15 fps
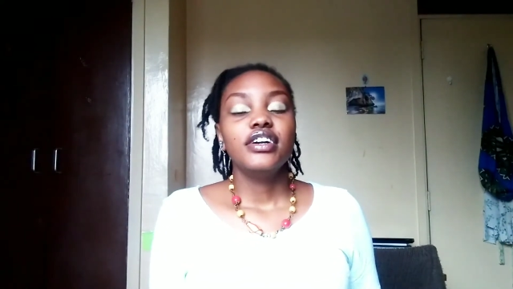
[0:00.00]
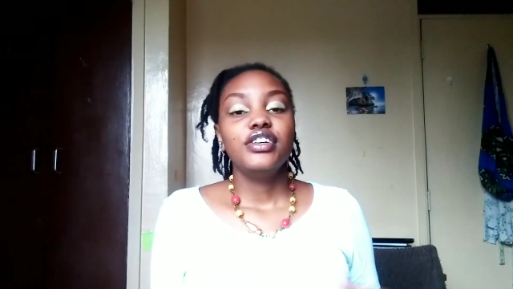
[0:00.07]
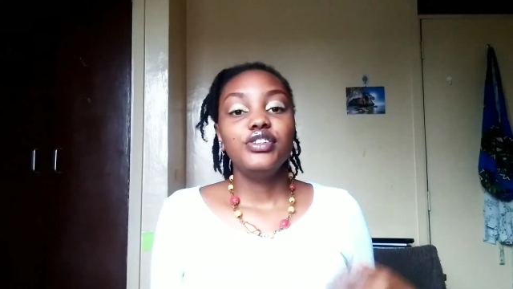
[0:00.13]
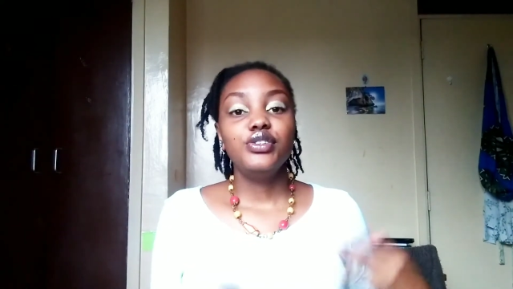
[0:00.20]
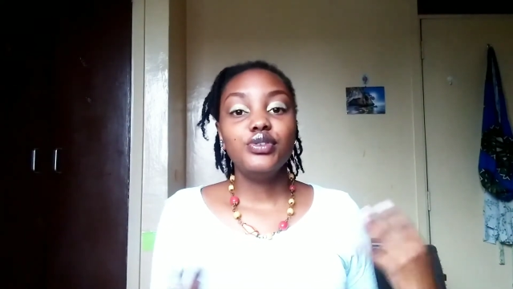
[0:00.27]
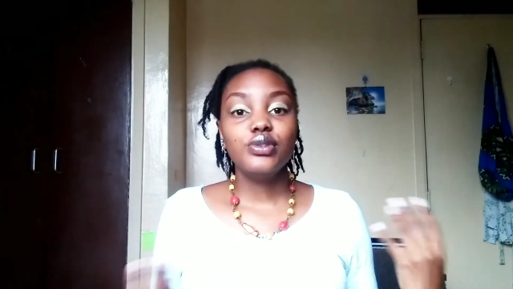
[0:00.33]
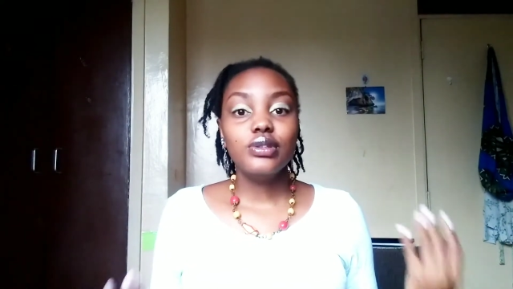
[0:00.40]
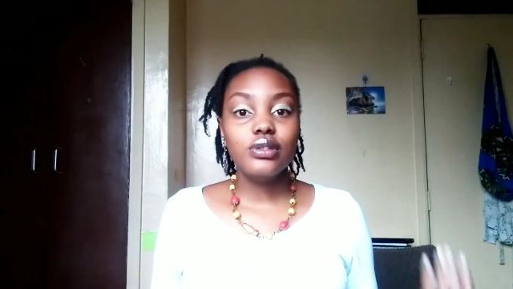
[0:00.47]

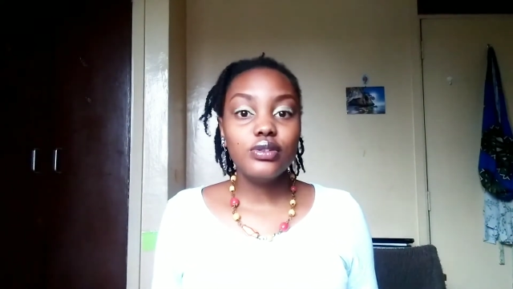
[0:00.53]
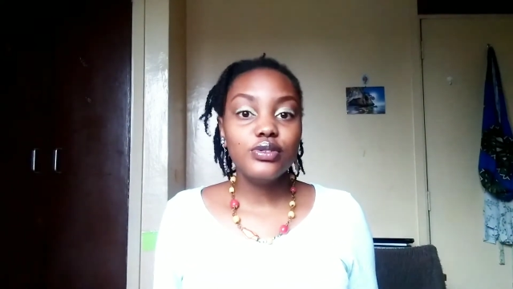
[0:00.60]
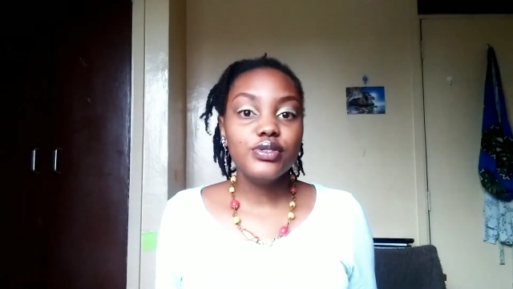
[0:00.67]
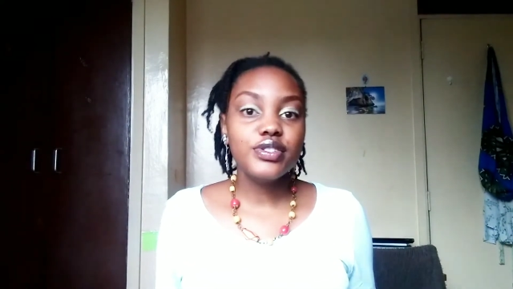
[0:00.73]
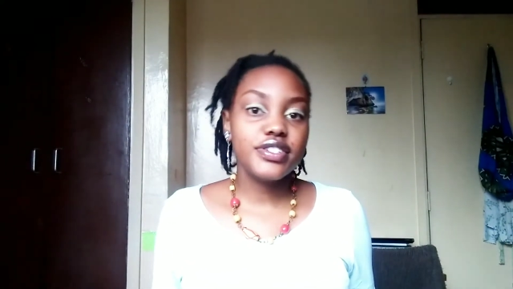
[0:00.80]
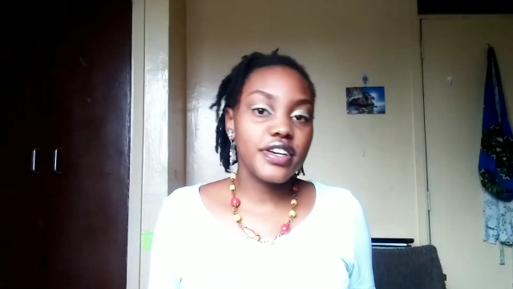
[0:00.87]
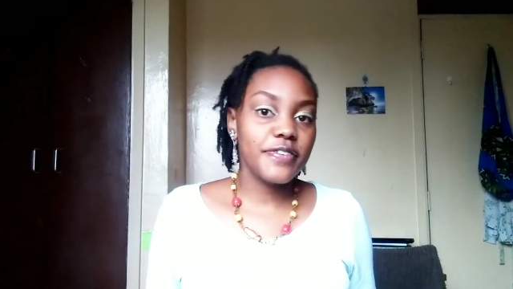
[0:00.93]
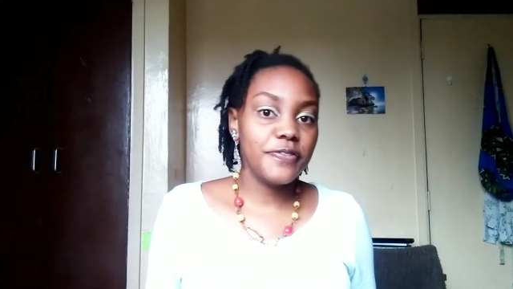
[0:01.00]
you
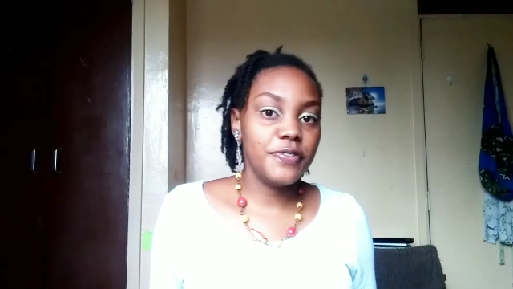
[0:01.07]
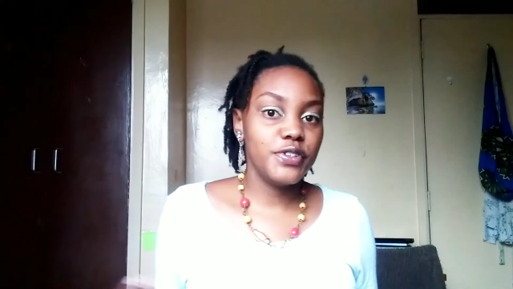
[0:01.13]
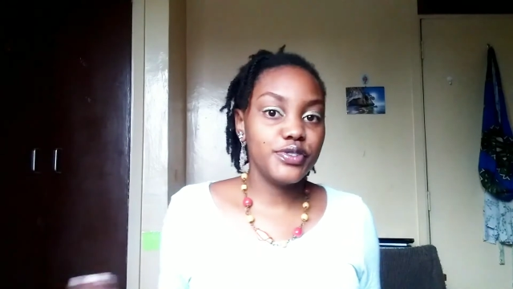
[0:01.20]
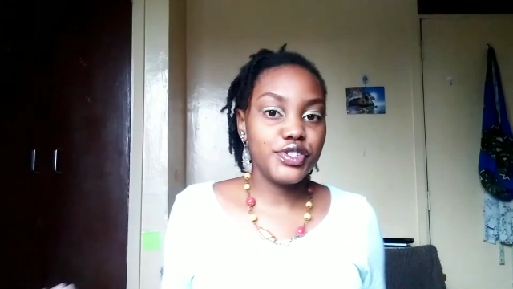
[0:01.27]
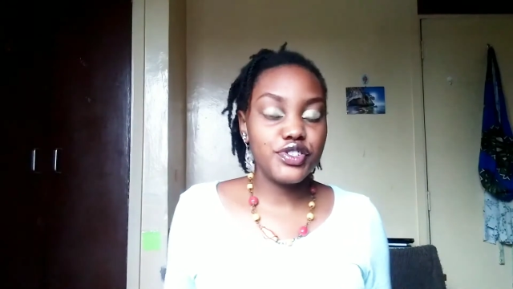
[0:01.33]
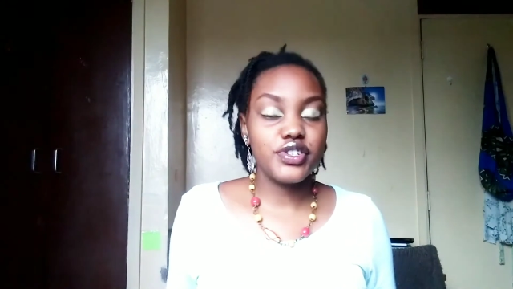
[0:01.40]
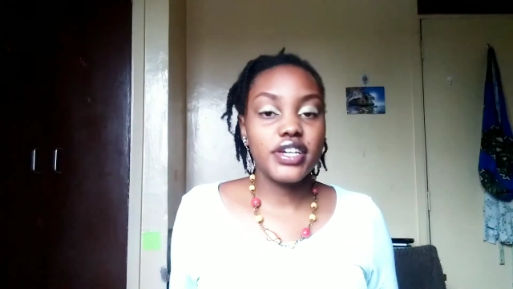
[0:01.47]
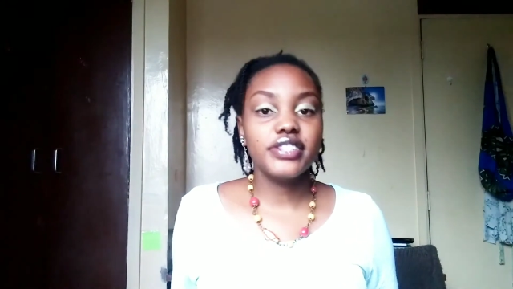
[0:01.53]
lose a few
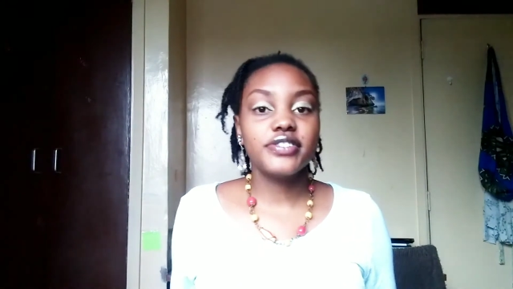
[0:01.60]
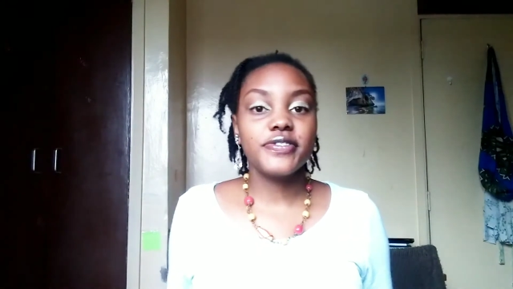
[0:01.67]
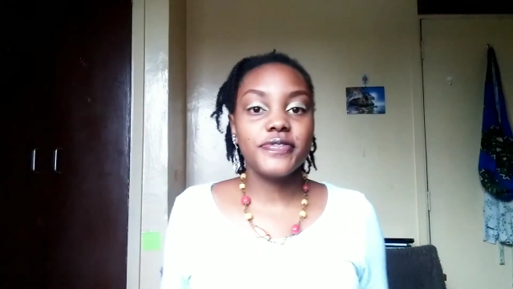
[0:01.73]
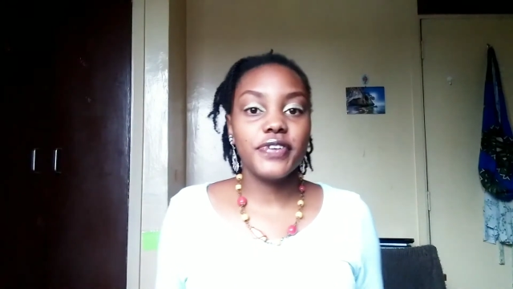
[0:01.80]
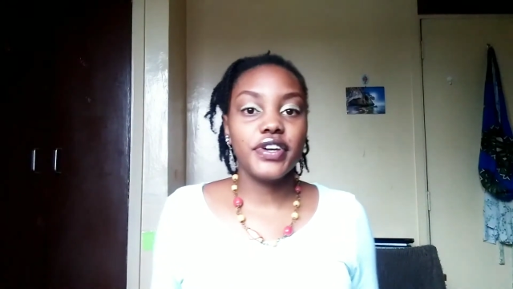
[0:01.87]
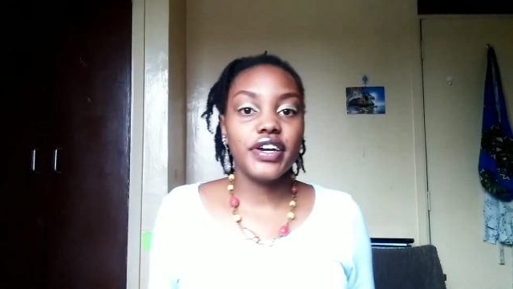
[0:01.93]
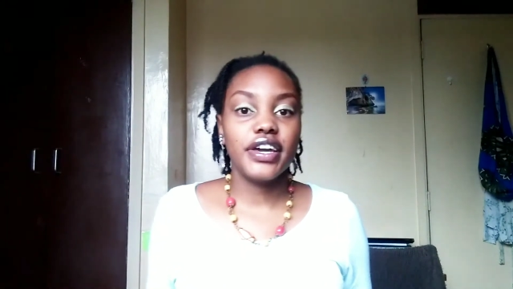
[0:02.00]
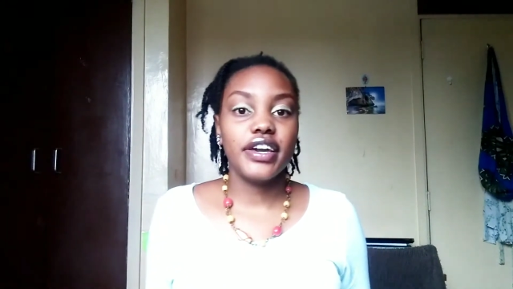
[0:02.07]
strands of
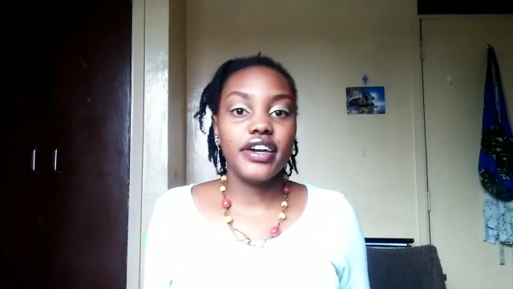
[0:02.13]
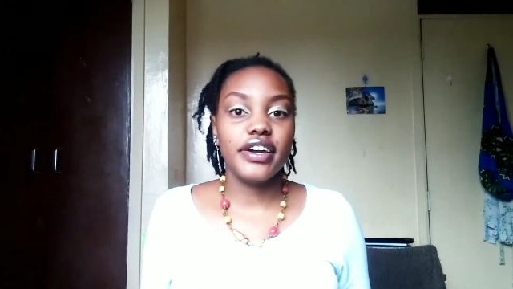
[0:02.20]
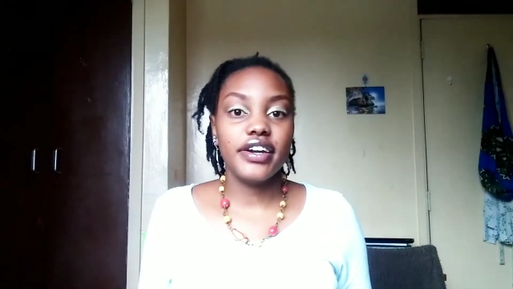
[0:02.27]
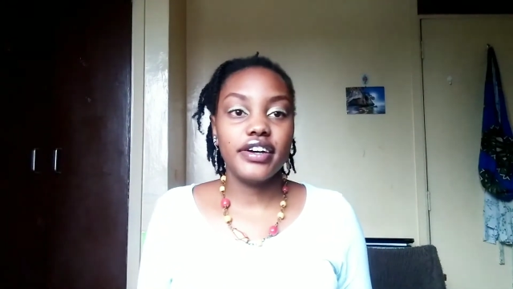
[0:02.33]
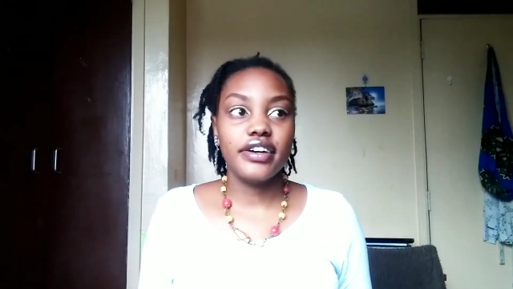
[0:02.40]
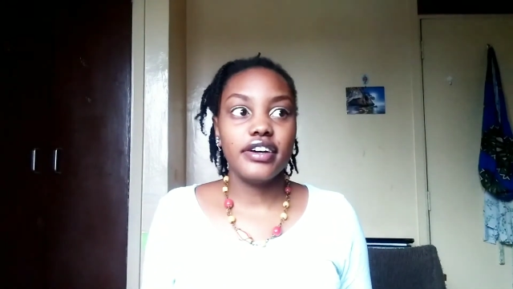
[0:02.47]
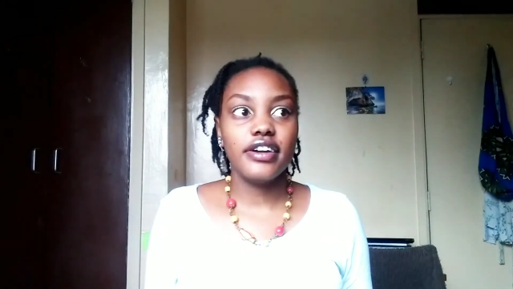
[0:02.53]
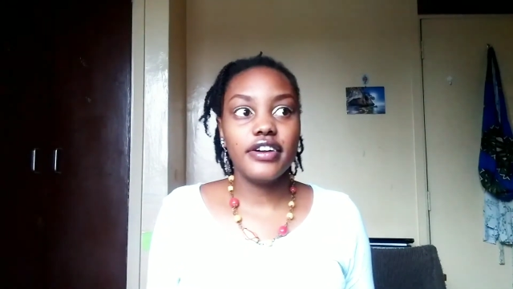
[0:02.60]
your
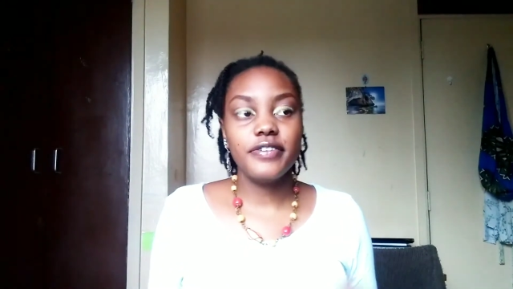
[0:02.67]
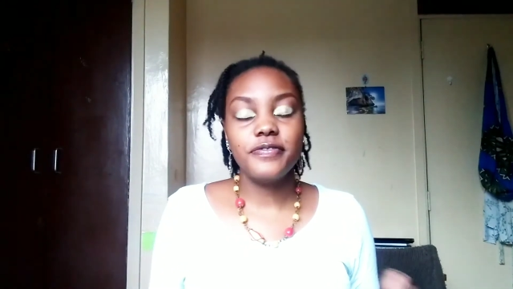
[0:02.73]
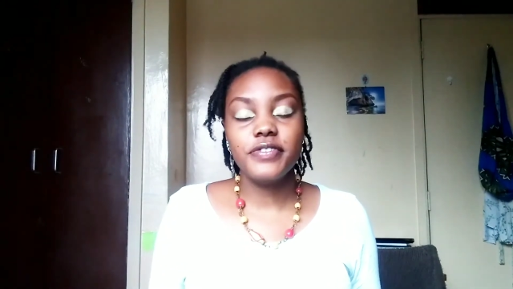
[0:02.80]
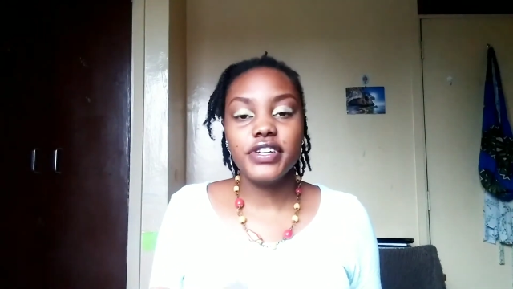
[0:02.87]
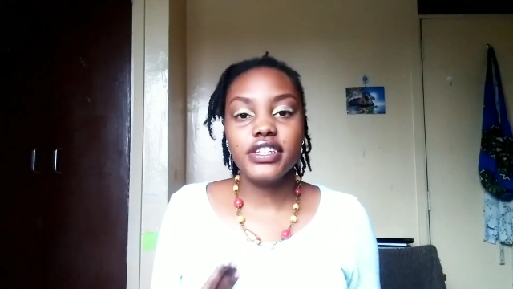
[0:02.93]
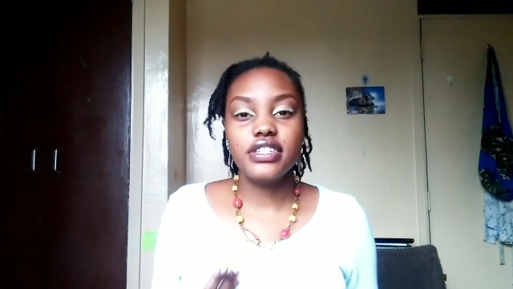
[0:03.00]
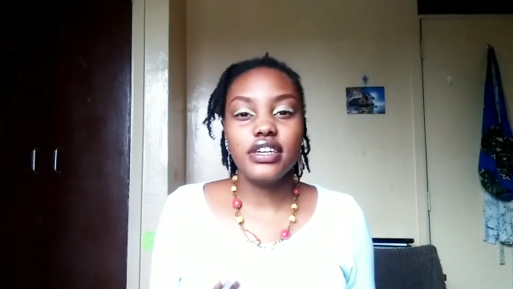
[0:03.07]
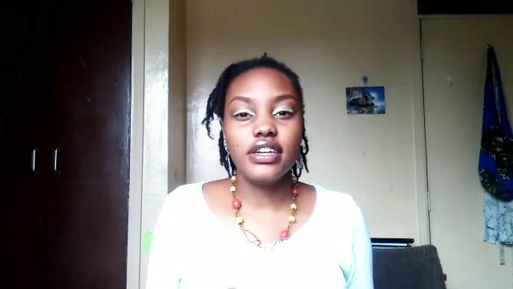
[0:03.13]
hair
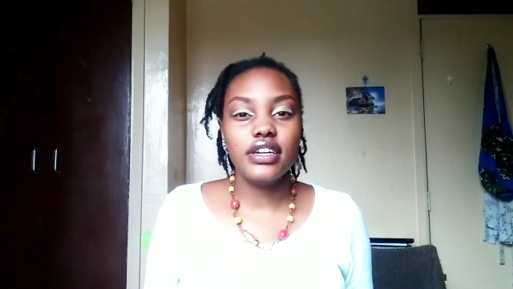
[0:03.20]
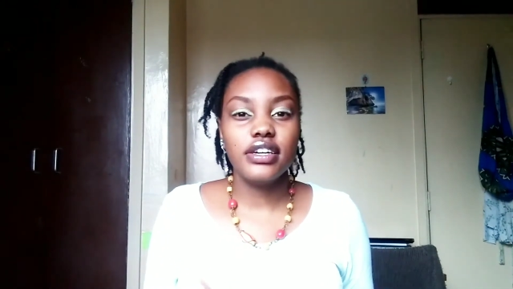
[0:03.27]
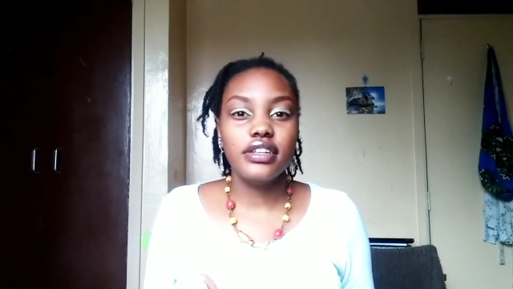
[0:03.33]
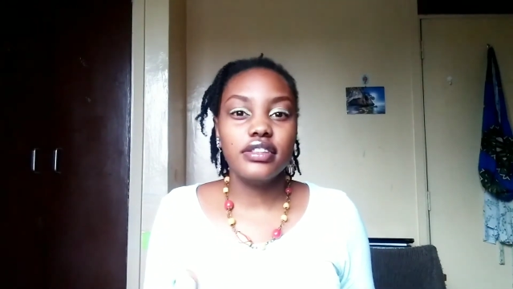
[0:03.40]
every day.